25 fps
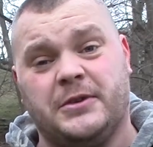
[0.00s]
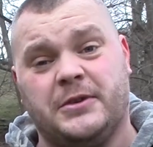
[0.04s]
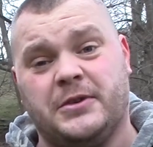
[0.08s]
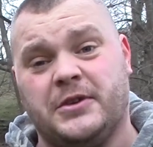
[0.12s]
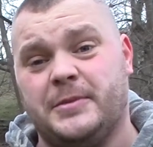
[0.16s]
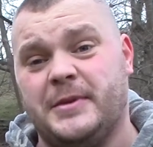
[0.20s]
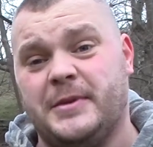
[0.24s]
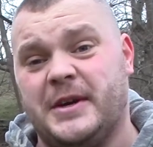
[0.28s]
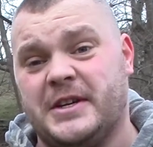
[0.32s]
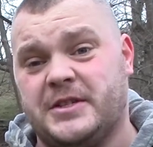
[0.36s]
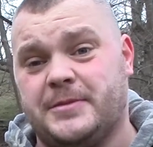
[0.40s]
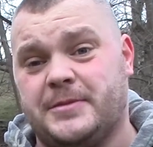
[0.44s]
I'm
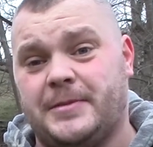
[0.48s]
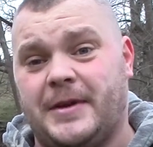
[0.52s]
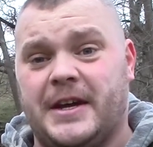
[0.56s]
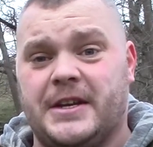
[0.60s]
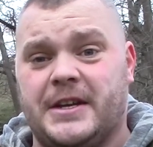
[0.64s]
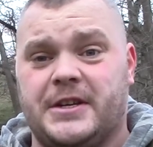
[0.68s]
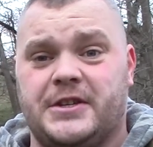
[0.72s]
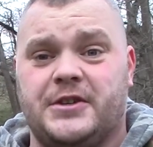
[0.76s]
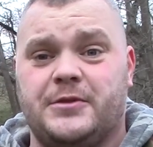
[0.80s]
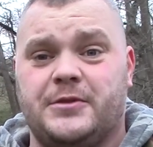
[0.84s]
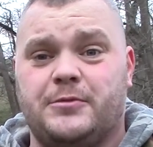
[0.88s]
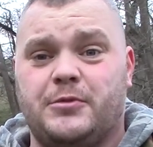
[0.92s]
going to be
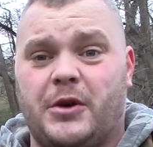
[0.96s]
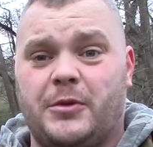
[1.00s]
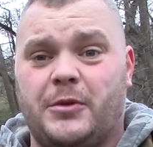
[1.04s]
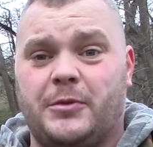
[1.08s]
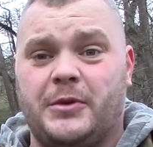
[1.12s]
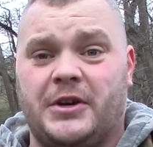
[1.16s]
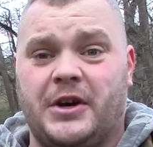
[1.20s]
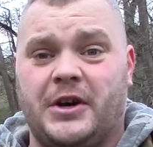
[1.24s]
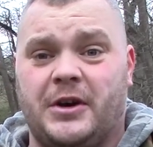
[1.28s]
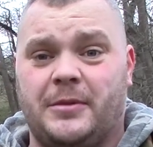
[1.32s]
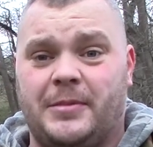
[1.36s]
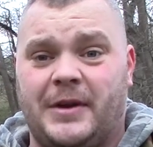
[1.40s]
explaining to you what
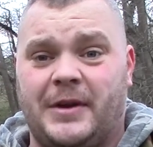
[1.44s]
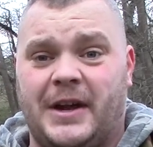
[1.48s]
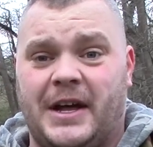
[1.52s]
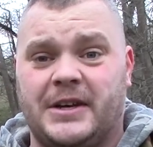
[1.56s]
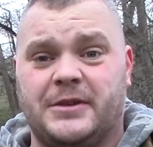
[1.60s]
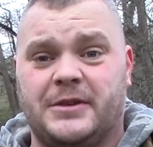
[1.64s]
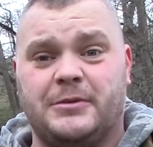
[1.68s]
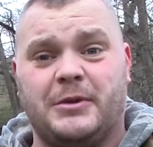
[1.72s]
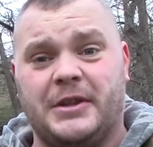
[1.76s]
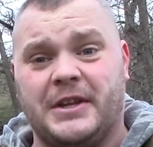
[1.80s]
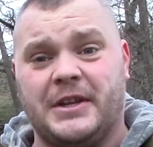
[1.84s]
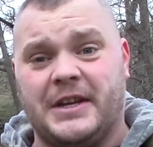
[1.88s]
we got
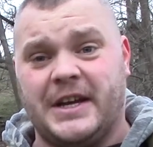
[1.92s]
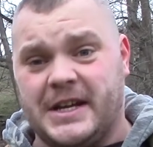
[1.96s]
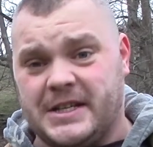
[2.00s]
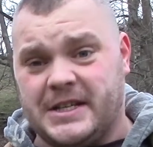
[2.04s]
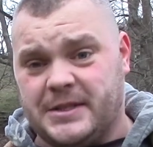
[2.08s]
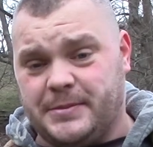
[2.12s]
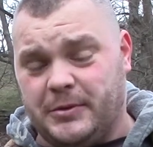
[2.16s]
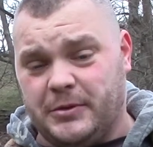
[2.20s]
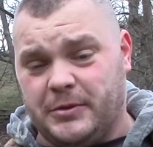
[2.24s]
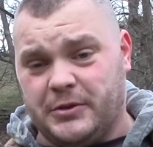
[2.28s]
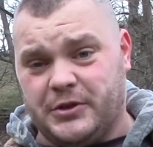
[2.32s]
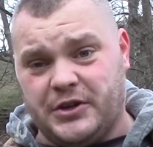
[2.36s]
planned, what the
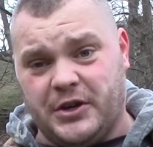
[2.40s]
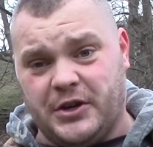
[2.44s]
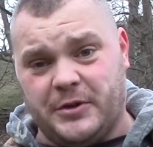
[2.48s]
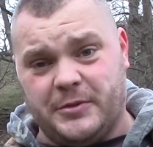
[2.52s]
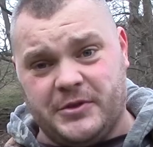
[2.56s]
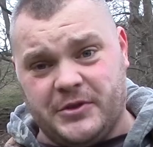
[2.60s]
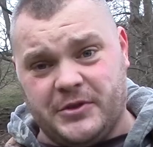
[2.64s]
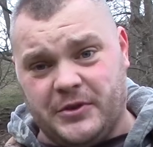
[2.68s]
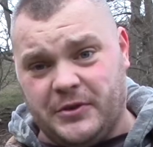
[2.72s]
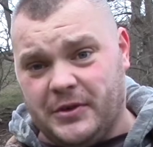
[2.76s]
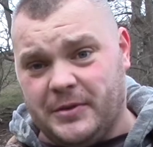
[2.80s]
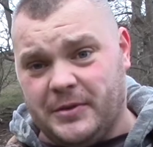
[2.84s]
Catapult
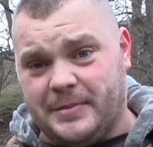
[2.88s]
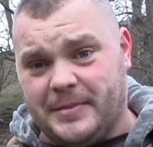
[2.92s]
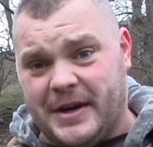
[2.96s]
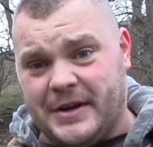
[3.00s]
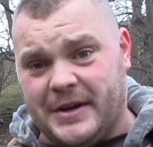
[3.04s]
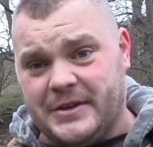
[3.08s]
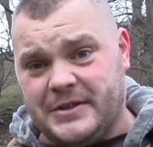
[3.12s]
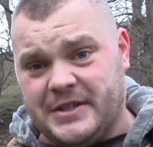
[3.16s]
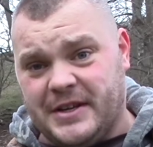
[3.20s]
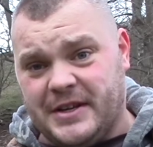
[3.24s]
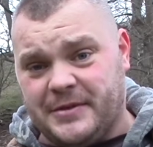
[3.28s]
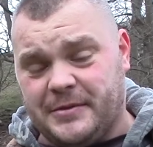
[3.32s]
Show is all
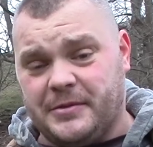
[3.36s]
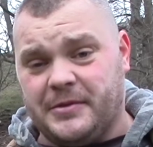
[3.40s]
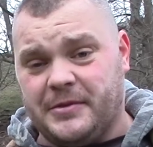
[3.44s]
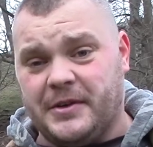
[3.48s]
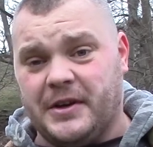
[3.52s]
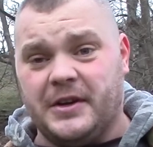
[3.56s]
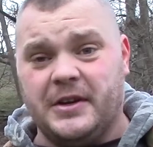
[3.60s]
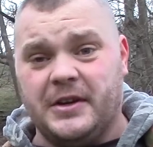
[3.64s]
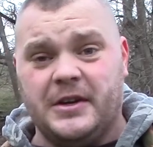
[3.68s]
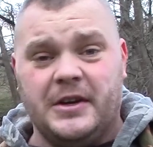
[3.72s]
about and everything.